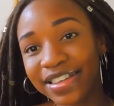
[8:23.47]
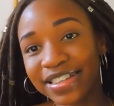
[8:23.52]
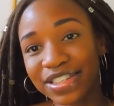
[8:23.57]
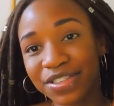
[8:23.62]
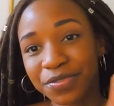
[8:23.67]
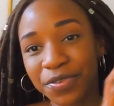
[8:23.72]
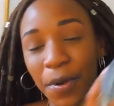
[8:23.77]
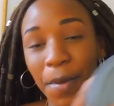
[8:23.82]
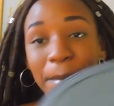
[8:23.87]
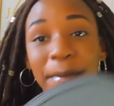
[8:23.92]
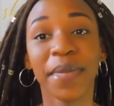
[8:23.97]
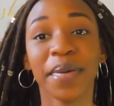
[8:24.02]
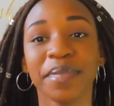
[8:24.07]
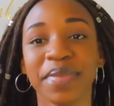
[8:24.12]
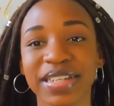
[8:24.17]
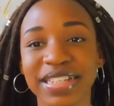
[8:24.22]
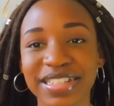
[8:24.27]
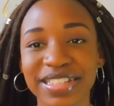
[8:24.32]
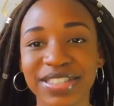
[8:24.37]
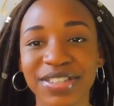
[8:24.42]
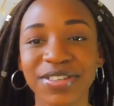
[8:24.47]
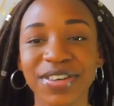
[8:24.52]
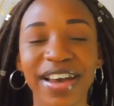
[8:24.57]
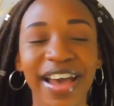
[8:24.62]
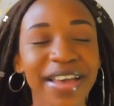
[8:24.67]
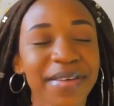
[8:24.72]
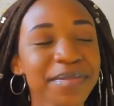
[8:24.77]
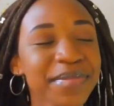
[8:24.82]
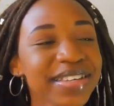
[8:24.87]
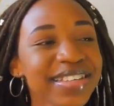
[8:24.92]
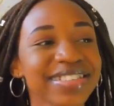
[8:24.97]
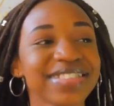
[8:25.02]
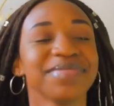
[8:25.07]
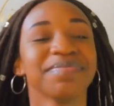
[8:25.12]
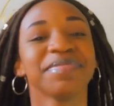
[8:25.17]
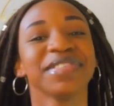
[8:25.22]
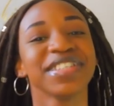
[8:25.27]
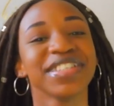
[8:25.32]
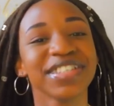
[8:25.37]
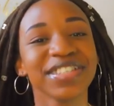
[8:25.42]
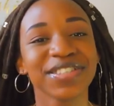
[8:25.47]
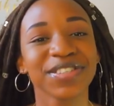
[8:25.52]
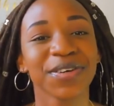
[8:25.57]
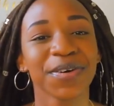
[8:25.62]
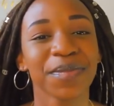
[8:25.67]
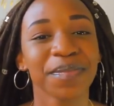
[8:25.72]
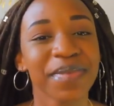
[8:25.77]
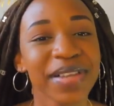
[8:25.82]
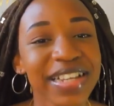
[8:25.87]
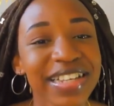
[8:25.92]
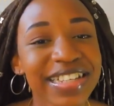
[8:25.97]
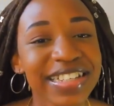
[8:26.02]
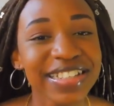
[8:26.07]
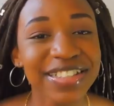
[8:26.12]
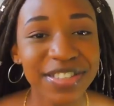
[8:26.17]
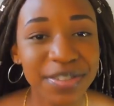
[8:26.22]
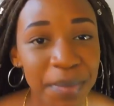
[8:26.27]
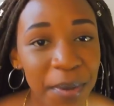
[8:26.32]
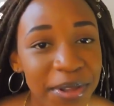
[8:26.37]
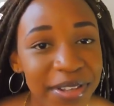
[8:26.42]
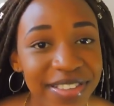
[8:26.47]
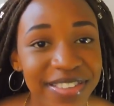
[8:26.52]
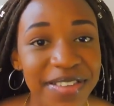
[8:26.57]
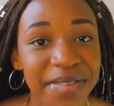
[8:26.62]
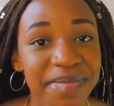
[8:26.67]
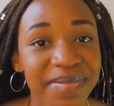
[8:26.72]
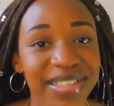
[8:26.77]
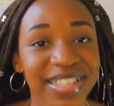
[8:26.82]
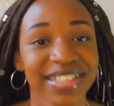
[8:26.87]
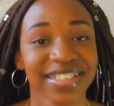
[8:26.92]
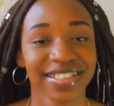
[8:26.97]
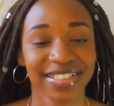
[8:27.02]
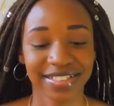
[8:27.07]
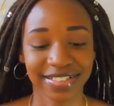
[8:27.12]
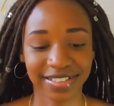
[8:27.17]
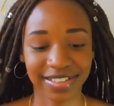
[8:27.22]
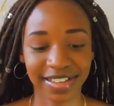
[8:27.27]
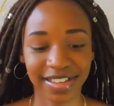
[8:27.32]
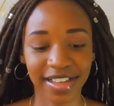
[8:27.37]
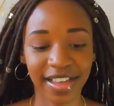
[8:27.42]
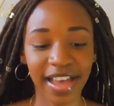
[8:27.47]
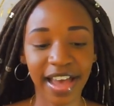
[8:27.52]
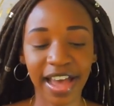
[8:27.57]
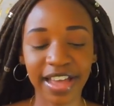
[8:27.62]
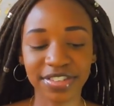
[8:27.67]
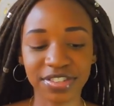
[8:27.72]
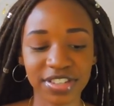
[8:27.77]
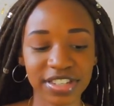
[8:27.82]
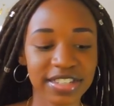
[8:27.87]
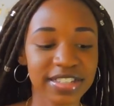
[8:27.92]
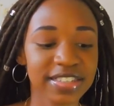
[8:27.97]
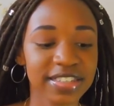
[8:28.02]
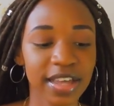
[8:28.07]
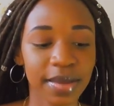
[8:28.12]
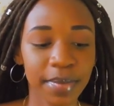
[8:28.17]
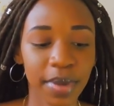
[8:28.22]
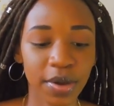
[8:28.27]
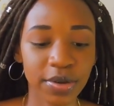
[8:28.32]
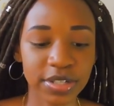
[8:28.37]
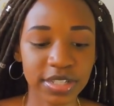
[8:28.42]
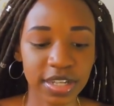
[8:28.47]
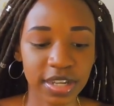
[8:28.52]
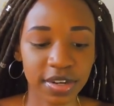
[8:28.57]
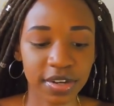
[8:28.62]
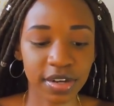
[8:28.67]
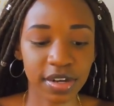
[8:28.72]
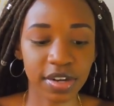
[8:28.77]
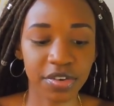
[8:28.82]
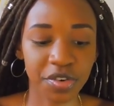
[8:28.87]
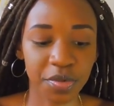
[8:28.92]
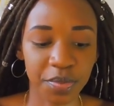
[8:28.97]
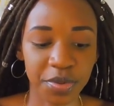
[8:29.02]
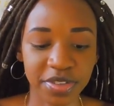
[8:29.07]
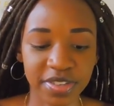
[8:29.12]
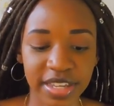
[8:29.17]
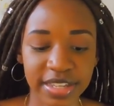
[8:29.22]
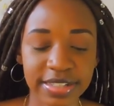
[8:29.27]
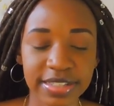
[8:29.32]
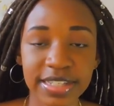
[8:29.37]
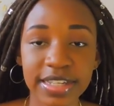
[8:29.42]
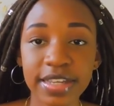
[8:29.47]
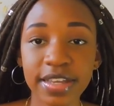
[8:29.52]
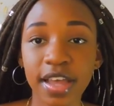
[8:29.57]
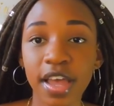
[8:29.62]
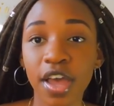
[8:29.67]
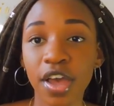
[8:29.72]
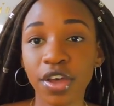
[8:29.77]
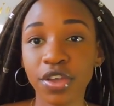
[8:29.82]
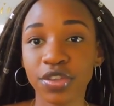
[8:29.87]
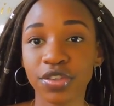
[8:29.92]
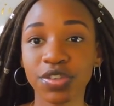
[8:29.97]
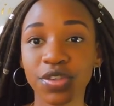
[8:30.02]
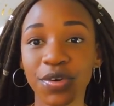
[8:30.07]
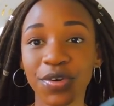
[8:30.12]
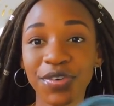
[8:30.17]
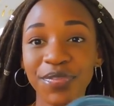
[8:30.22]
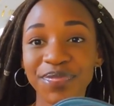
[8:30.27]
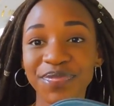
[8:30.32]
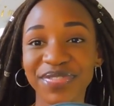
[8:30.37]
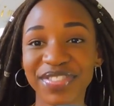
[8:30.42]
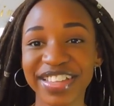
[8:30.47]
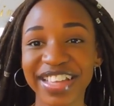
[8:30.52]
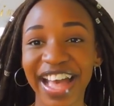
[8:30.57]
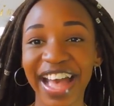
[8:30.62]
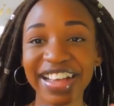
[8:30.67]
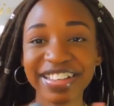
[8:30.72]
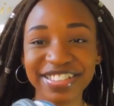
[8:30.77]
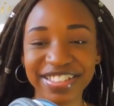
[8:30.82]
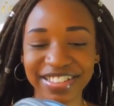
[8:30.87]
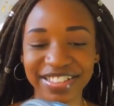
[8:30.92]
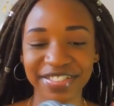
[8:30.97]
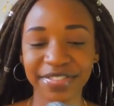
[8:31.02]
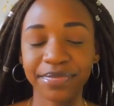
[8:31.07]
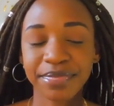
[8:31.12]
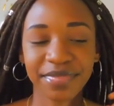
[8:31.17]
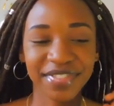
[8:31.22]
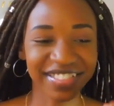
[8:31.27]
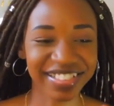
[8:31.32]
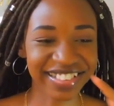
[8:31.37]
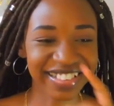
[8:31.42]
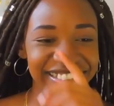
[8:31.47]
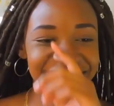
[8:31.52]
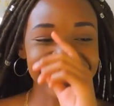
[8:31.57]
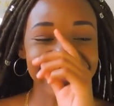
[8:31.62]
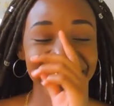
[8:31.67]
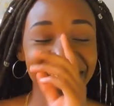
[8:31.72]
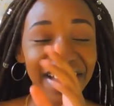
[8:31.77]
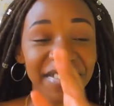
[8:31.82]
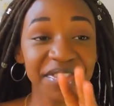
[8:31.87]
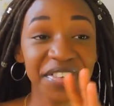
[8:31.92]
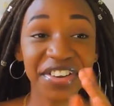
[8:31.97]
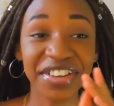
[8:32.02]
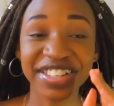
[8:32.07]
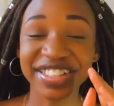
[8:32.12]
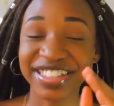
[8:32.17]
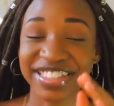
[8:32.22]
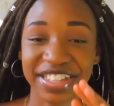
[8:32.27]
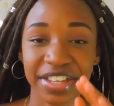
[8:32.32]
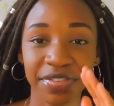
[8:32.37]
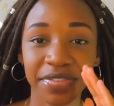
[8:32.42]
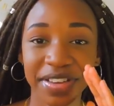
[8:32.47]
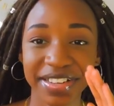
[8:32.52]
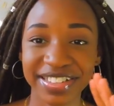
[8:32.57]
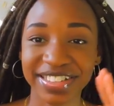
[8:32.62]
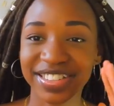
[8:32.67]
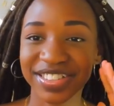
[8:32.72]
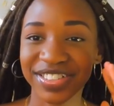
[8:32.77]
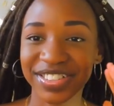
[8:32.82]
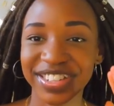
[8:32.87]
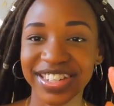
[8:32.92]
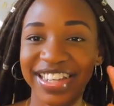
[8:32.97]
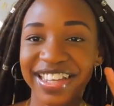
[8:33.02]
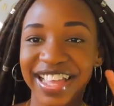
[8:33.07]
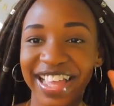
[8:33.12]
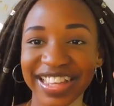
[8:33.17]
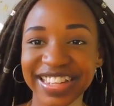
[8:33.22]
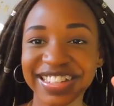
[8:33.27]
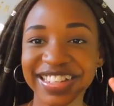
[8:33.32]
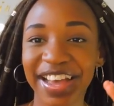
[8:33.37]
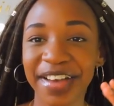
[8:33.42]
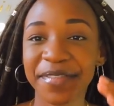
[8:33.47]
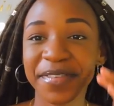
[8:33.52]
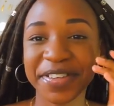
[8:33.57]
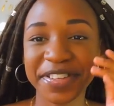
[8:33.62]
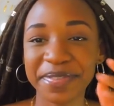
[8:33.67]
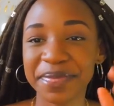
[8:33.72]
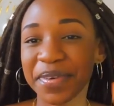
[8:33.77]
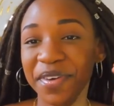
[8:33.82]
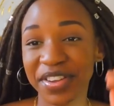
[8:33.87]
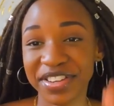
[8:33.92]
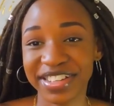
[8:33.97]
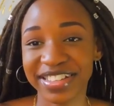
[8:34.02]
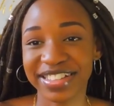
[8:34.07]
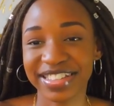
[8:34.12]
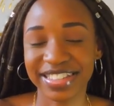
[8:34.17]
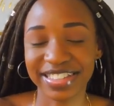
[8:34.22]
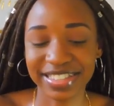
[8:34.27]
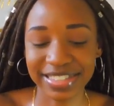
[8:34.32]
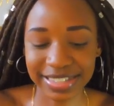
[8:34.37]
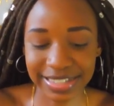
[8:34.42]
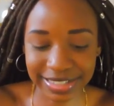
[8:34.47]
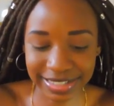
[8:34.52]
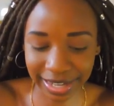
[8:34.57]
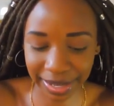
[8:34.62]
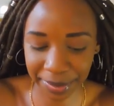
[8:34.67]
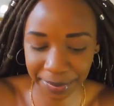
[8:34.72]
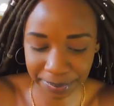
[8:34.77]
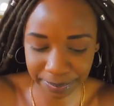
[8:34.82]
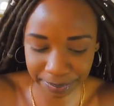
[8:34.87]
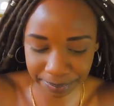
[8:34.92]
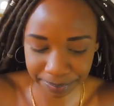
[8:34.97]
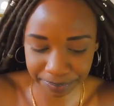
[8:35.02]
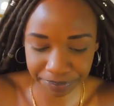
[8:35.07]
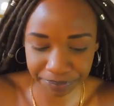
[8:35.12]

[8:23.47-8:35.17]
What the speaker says: It's from Miniso. I mean, Miniso, please sponsor me. As you can see, I'm out here really representing. So actually, I'm not going to say funny story again. I'm going to be calling this tea time.